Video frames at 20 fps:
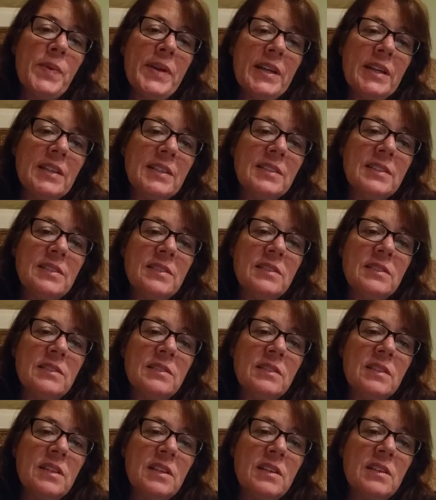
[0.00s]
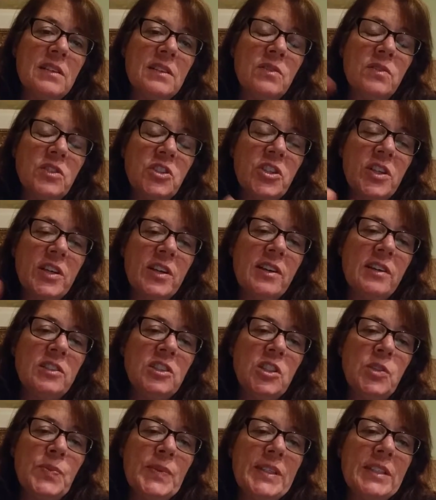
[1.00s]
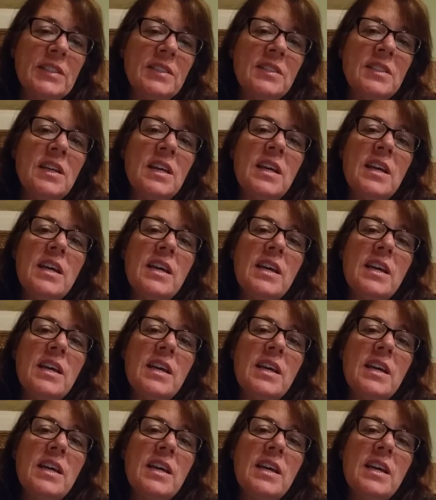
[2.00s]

mix, the Shakeology mix,